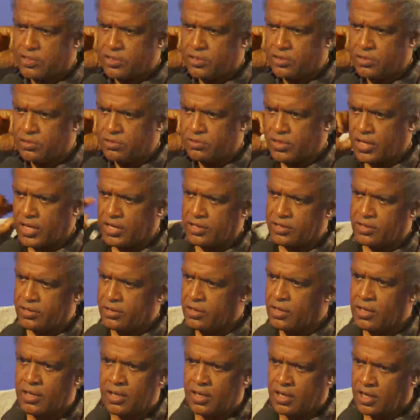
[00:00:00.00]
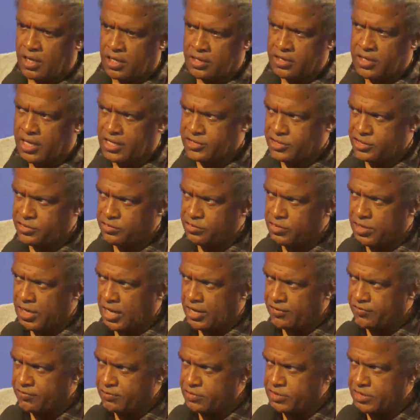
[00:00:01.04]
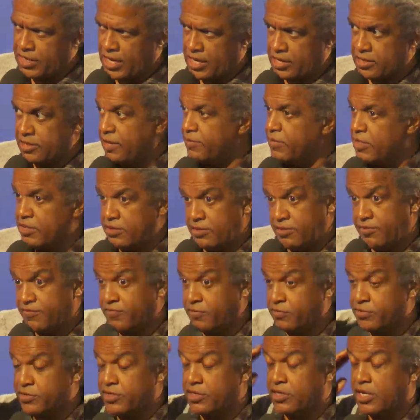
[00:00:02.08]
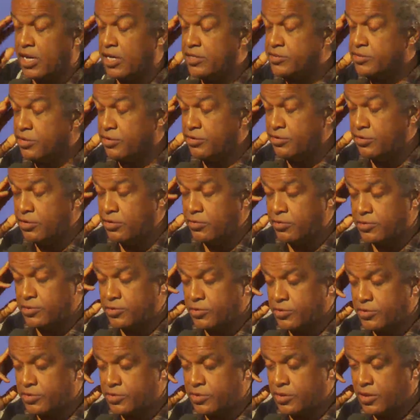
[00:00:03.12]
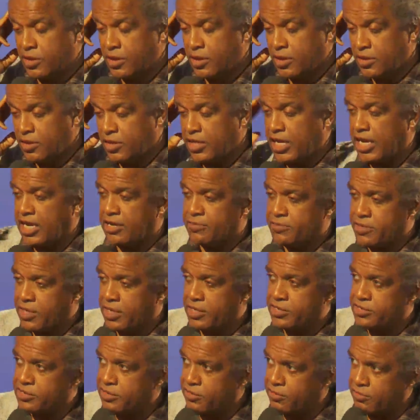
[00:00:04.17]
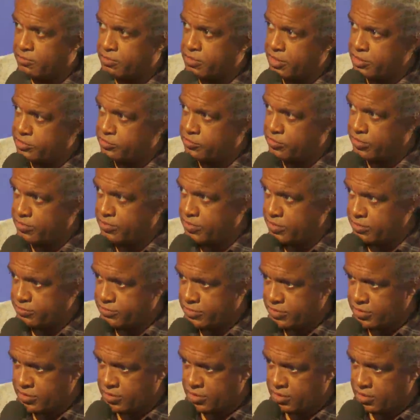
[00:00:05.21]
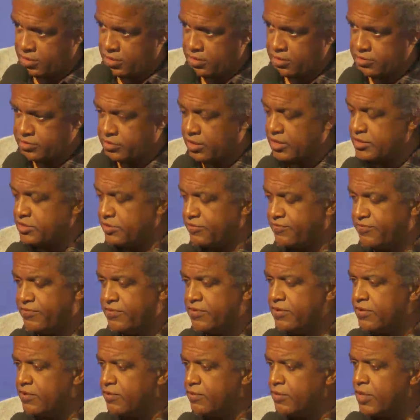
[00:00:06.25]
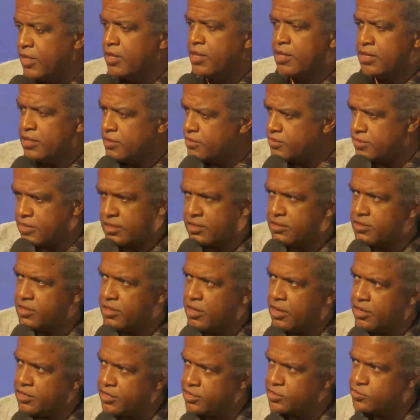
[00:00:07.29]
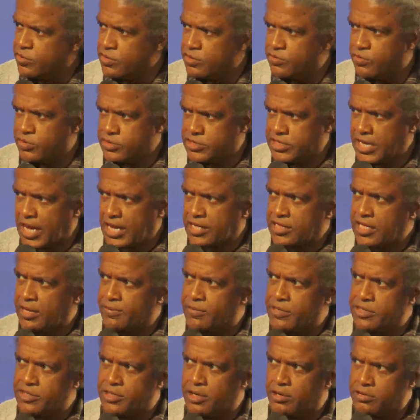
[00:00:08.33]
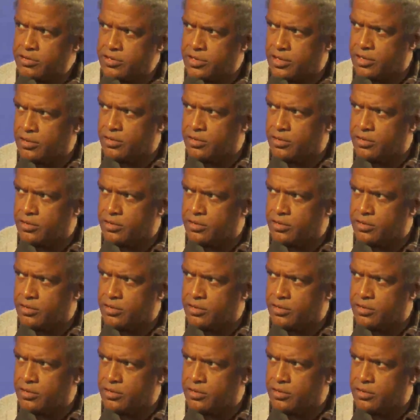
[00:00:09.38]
too, that a lesson you got from Jack Lemmon and the first thing I saw you do, which was the adaptation of the play Tribute uh, yes. as, as, a film. Mm. Tell the audience what, what Jack Lemmon told